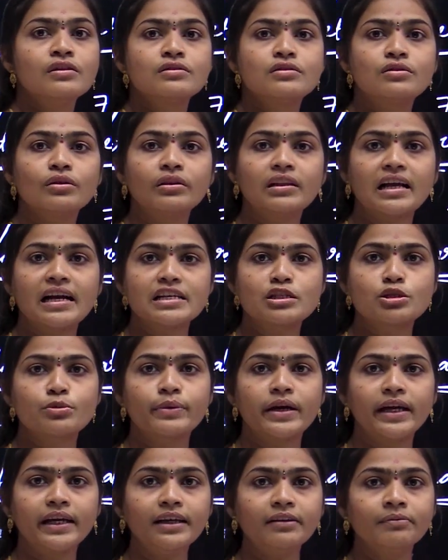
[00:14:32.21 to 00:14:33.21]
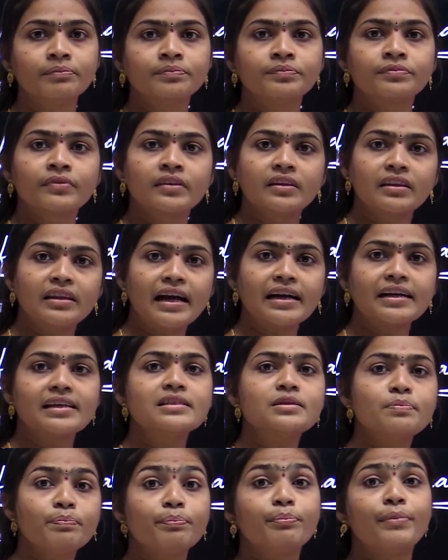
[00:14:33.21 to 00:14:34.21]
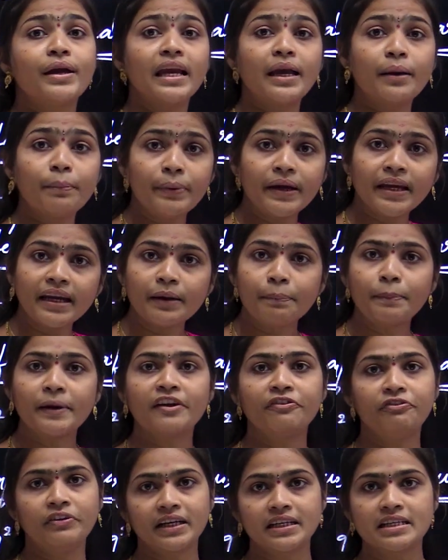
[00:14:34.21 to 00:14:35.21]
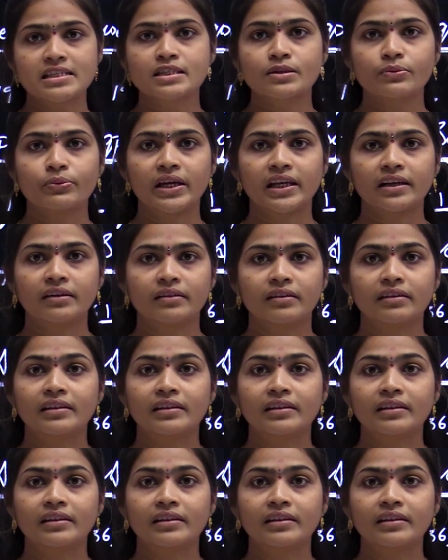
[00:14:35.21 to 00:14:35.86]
So that's why that is maybe a perfect square.